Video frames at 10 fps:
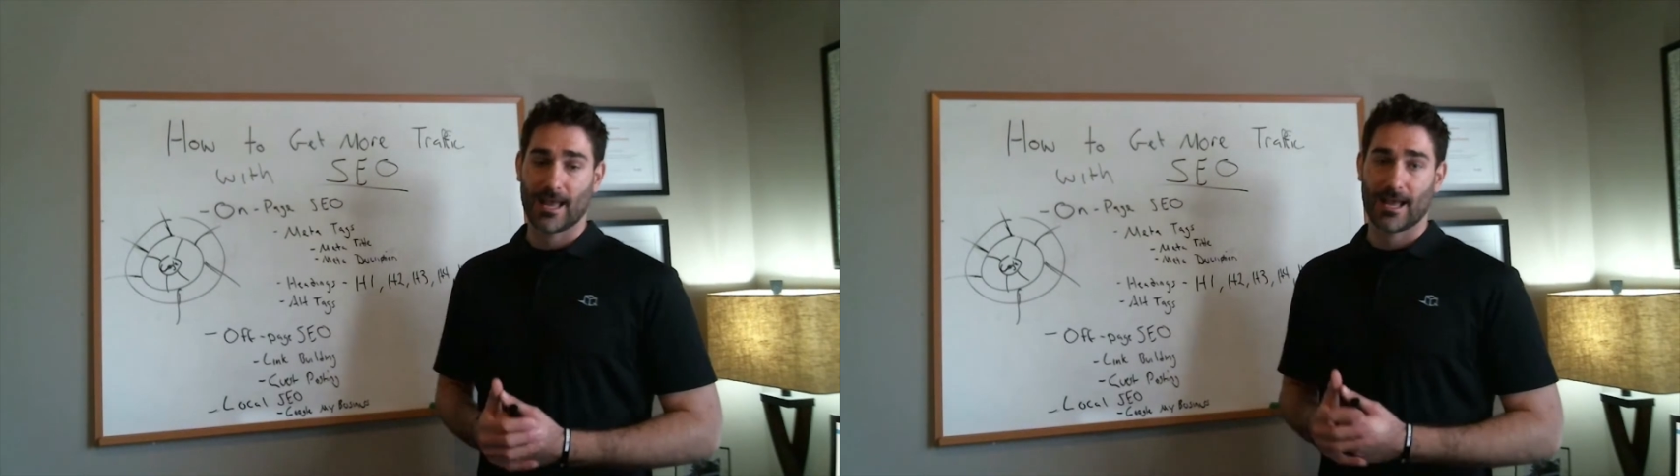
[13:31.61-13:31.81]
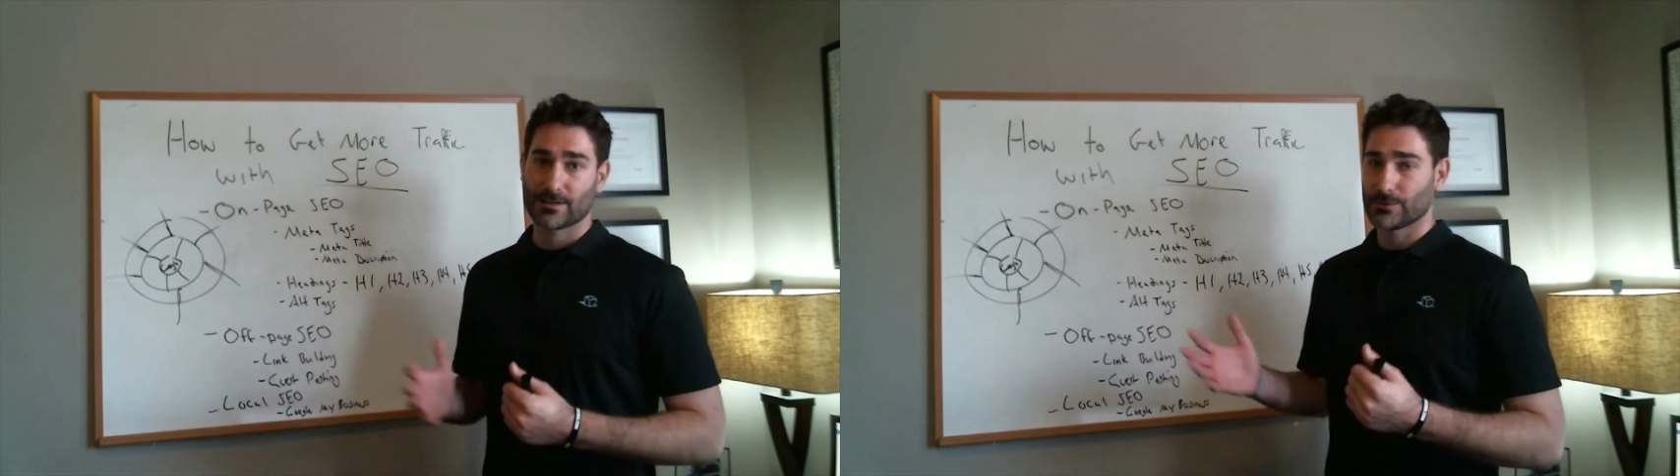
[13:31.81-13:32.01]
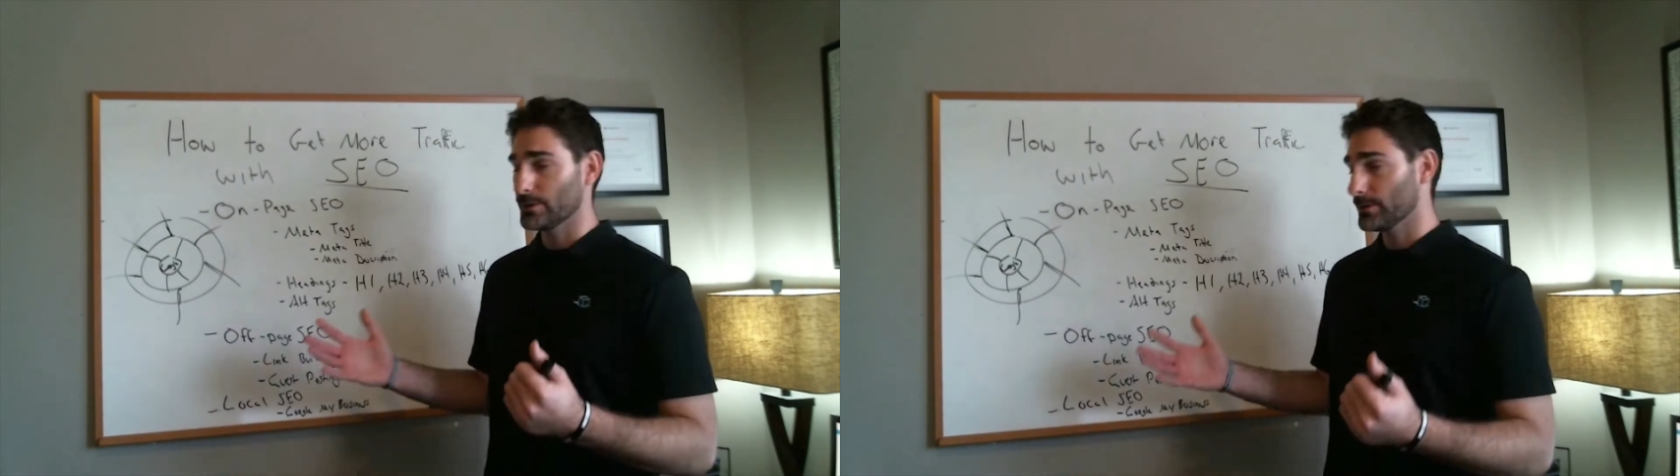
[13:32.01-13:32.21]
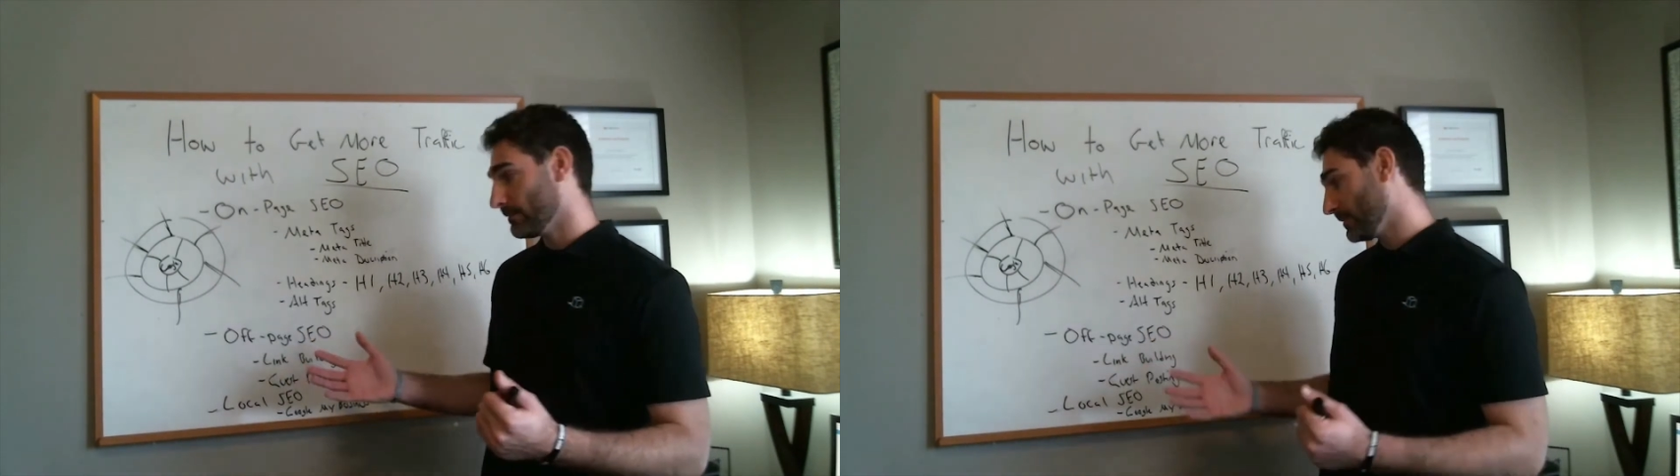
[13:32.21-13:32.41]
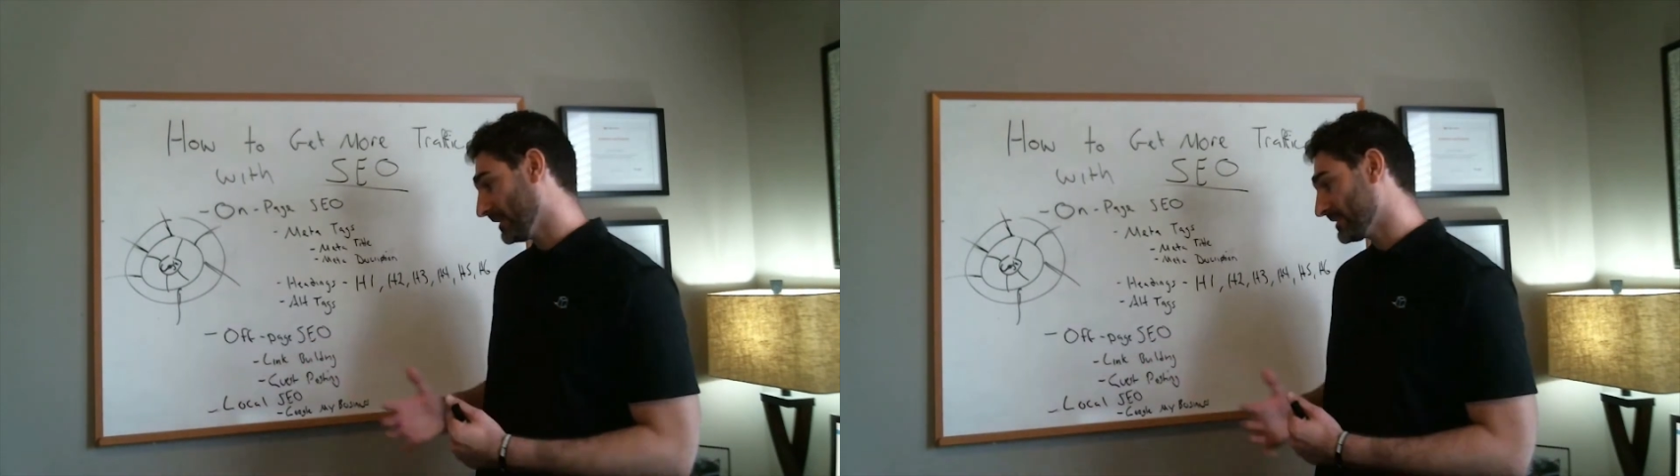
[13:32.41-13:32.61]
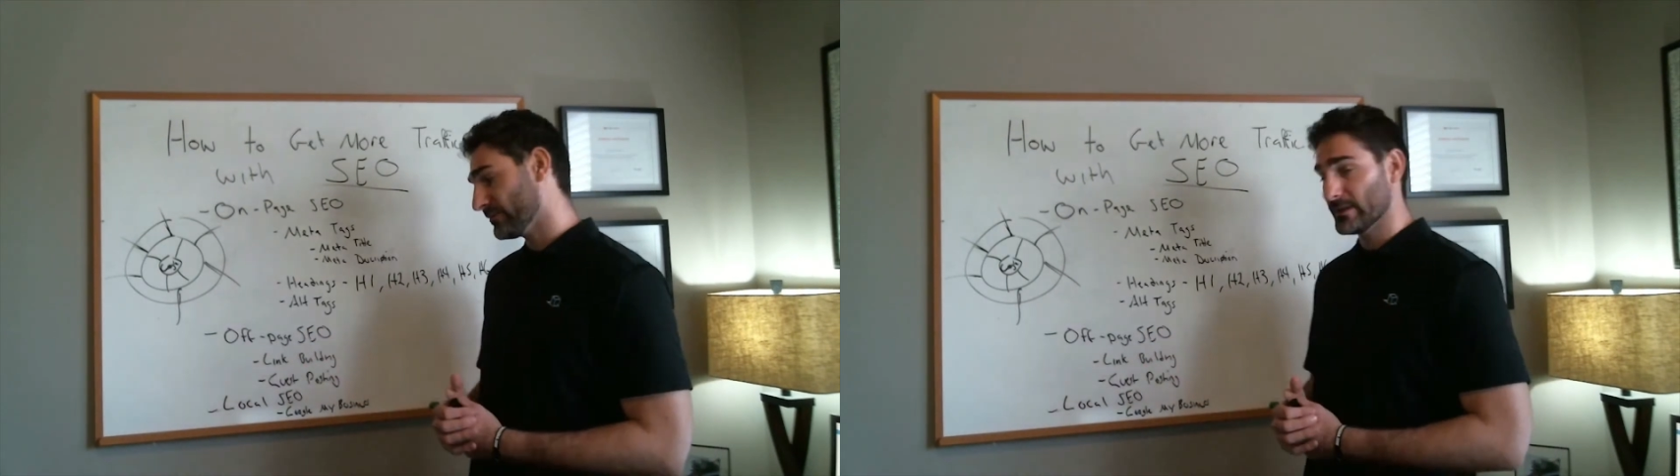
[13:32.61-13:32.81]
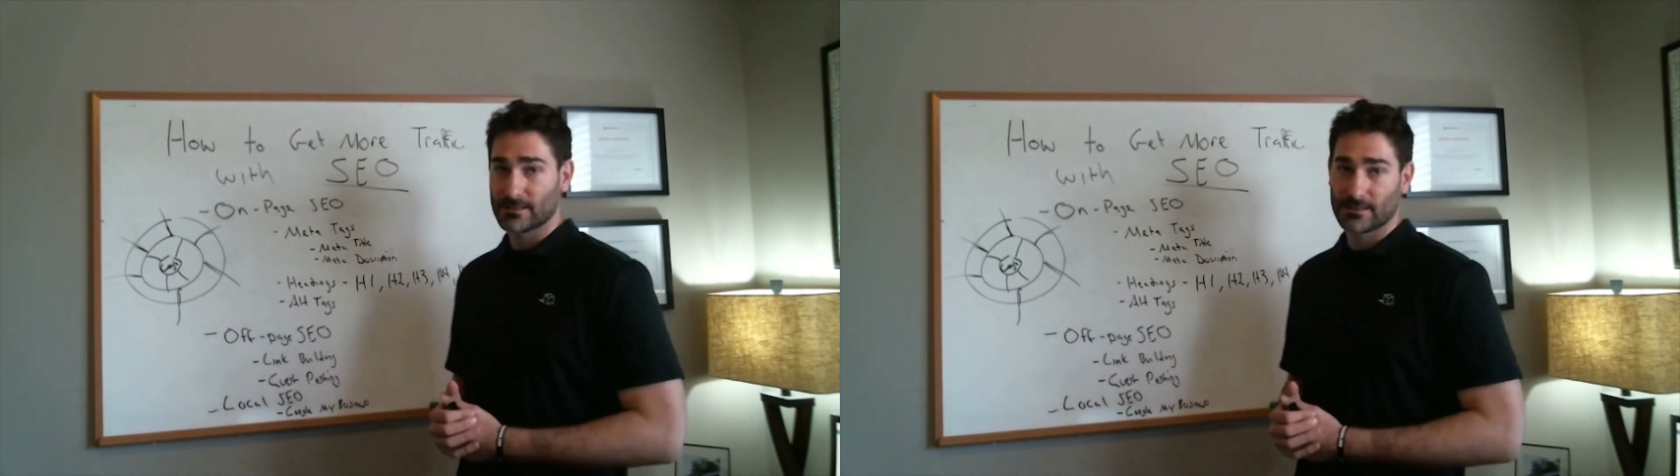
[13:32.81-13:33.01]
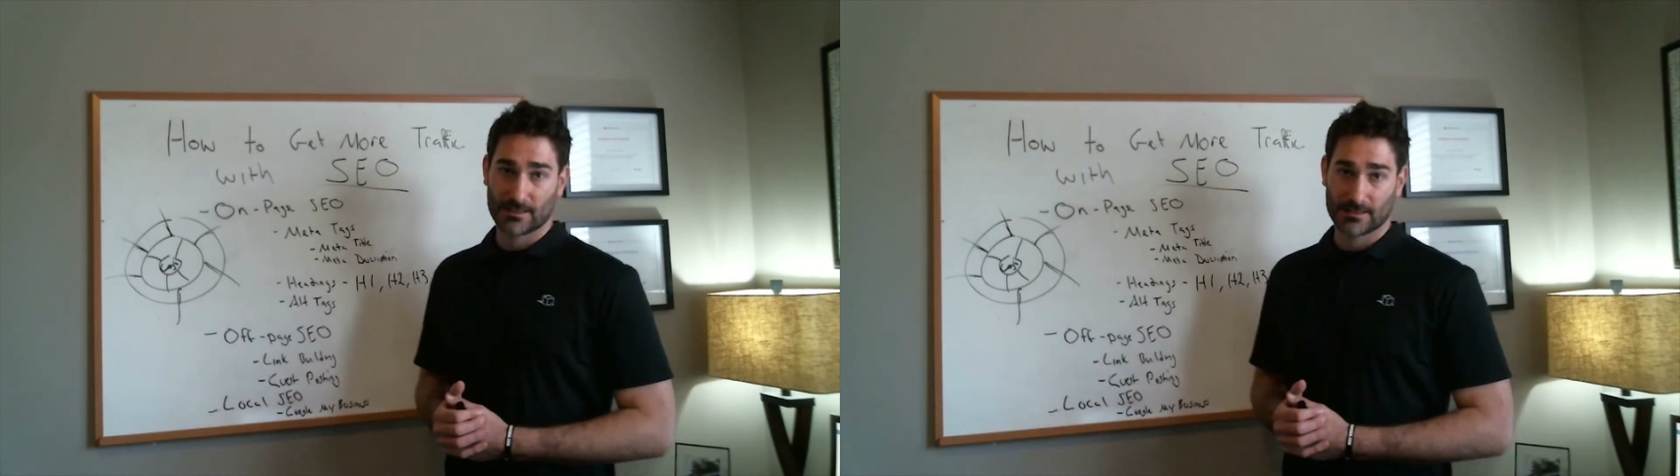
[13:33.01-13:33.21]
actual place of
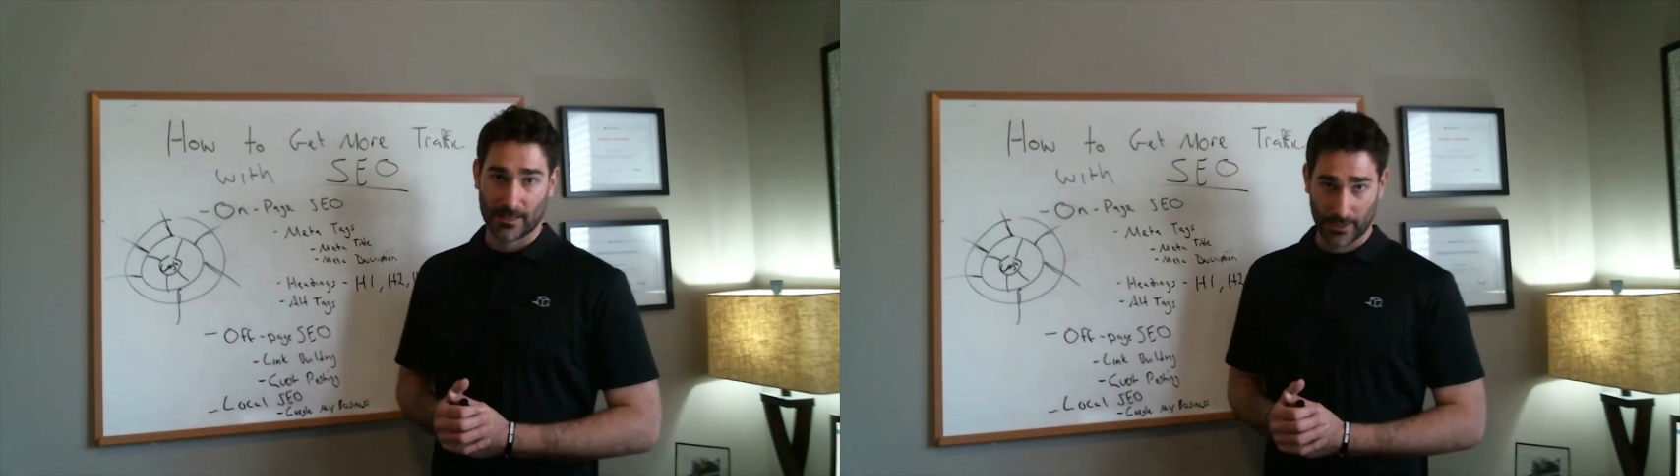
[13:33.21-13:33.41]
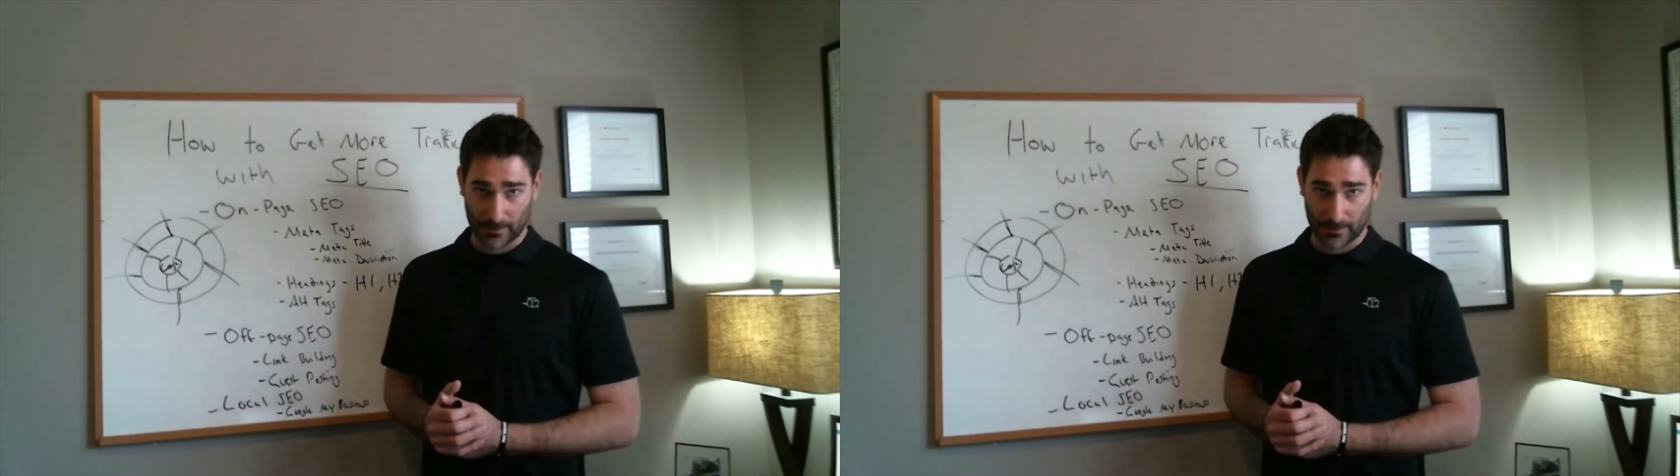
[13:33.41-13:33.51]
business, etc.